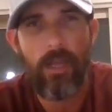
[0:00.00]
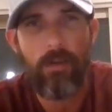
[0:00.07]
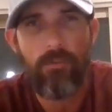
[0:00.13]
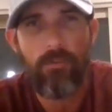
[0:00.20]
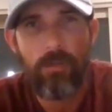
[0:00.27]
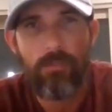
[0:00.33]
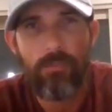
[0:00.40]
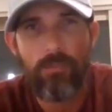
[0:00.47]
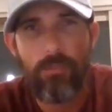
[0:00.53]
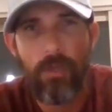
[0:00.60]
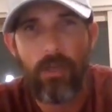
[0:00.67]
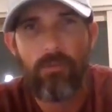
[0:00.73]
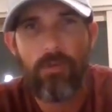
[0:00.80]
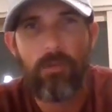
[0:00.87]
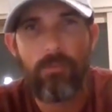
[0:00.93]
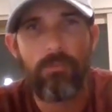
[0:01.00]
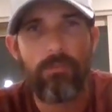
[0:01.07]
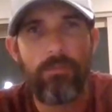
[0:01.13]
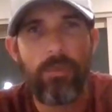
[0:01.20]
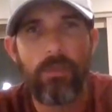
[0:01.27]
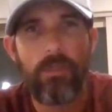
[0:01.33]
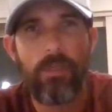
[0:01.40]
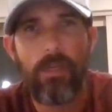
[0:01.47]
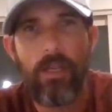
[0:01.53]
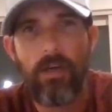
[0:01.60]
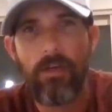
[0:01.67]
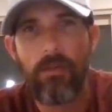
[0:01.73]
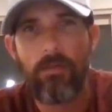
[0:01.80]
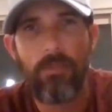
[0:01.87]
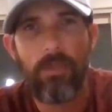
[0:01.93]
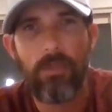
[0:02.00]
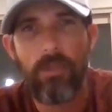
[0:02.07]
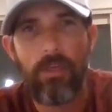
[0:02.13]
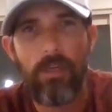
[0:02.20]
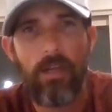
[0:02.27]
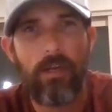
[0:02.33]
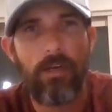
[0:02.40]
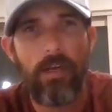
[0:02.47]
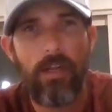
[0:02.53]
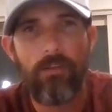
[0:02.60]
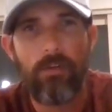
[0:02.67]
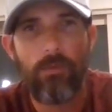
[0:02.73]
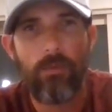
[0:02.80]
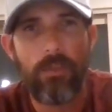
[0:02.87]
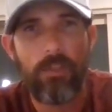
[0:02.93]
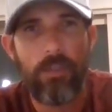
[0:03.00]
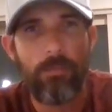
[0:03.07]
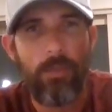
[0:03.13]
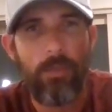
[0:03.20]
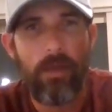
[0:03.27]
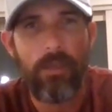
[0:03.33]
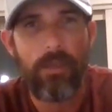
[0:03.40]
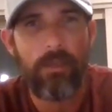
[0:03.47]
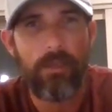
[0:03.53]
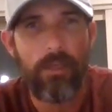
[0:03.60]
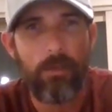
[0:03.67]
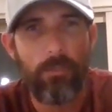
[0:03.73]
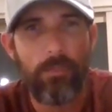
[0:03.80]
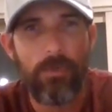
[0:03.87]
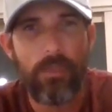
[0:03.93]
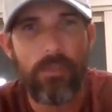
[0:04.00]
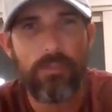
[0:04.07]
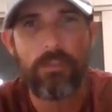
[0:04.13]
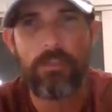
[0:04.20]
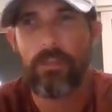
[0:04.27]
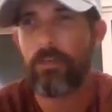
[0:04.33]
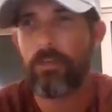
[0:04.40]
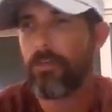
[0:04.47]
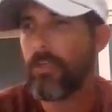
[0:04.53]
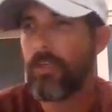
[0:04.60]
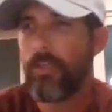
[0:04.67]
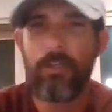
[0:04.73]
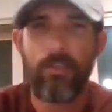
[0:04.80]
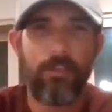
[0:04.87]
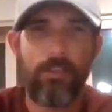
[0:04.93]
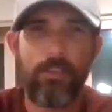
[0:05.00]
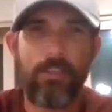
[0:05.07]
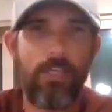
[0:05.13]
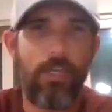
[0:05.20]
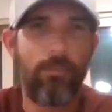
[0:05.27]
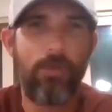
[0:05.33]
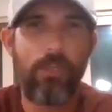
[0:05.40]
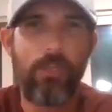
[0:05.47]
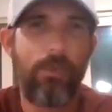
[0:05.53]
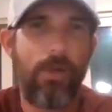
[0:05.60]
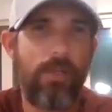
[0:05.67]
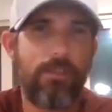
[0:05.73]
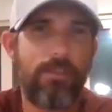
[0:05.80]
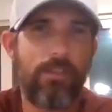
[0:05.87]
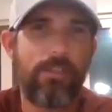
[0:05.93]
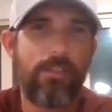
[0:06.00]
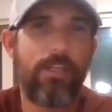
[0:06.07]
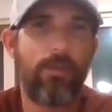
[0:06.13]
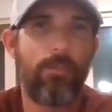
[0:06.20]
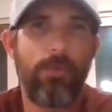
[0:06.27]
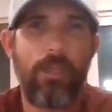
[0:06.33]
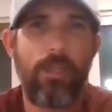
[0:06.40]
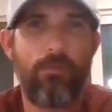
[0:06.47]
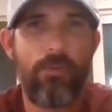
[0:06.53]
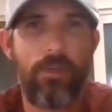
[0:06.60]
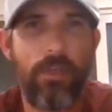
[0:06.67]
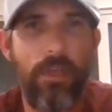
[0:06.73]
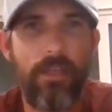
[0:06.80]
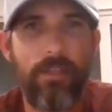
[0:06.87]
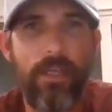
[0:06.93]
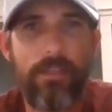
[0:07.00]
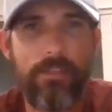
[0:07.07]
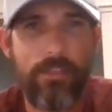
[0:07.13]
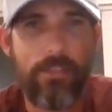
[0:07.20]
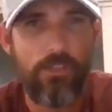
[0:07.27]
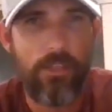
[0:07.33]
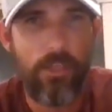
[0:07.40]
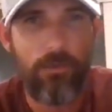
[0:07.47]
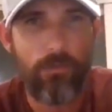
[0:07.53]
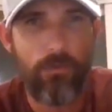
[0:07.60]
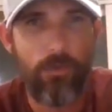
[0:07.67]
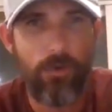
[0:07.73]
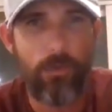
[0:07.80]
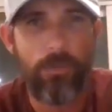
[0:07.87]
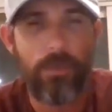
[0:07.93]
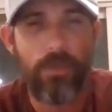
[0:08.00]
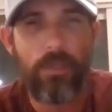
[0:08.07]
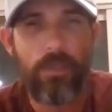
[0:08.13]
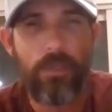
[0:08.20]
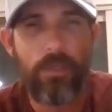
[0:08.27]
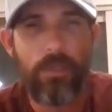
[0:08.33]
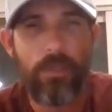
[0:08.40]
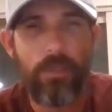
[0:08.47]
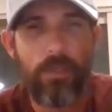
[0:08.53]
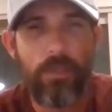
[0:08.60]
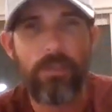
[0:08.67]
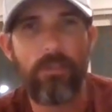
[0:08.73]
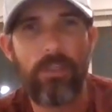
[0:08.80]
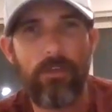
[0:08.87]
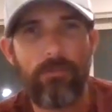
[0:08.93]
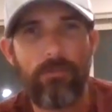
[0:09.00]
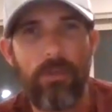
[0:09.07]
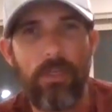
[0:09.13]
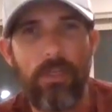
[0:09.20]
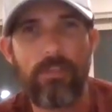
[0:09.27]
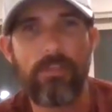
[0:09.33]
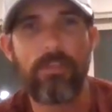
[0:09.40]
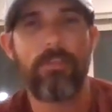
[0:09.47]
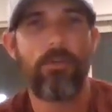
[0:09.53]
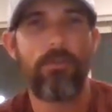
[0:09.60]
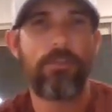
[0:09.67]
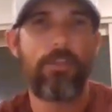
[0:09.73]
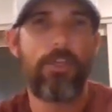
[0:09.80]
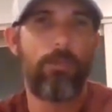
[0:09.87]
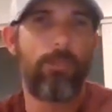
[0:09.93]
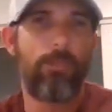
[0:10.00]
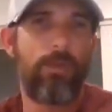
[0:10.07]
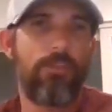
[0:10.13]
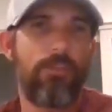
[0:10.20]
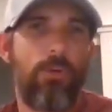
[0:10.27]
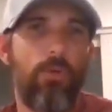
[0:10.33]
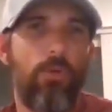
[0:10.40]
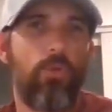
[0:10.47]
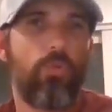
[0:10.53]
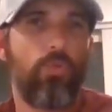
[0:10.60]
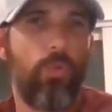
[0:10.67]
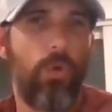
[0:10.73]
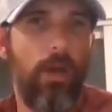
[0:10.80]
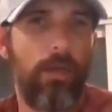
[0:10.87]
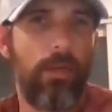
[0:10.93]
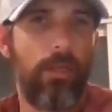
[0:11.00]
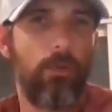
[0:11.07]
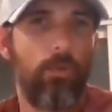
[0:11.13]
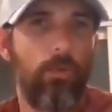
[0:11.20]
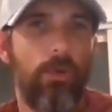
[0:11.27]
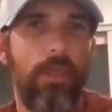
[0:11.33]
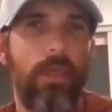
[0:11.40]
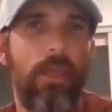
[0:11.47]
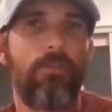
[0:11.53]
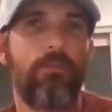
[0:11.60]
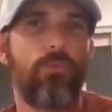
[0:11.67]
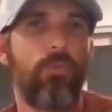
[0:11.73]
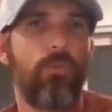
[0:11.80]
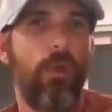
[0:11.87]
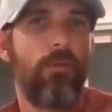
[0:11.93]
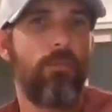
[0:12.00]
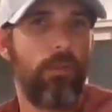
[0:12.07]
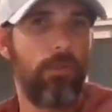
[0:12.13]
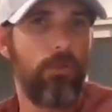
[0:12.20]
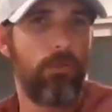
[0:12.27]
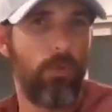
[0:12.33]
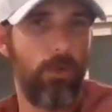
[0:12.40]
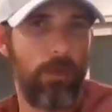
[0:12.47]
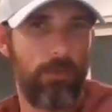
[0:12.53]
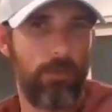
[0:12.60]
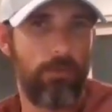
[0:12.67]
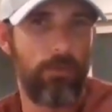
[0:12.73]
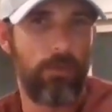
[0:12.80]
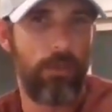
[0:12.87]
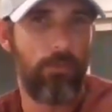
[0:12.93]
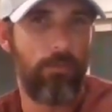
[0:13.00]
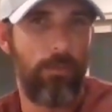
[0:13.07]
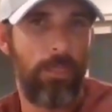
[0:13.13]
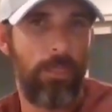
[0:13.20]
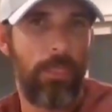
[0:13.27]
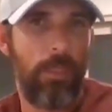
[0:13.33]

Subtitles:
Every billionaire and millionaire and everyone, they're buying companies. This company buys this company every day. That's a Shelfcorp. The only thing different is those companies are running where they have revenue going through them,